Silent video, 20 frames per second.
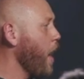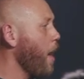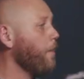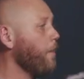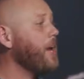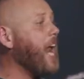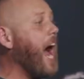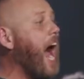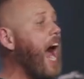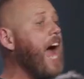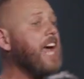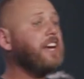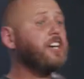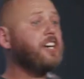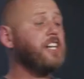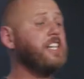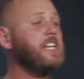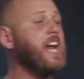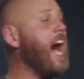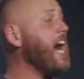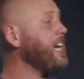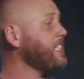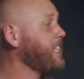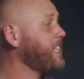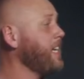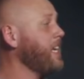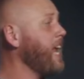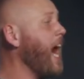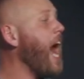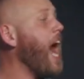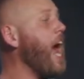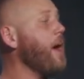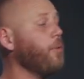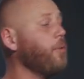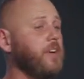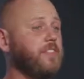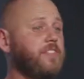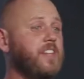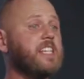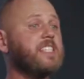But I could not deny
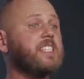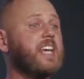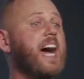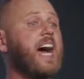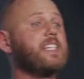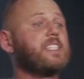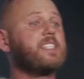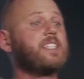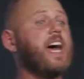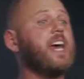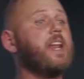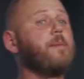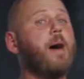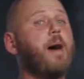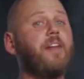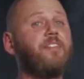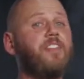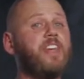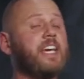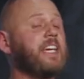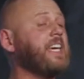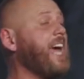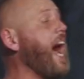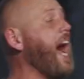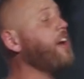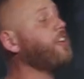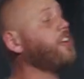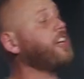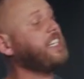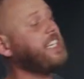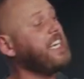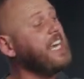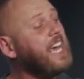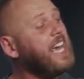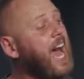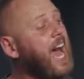what this guy said about the encounter he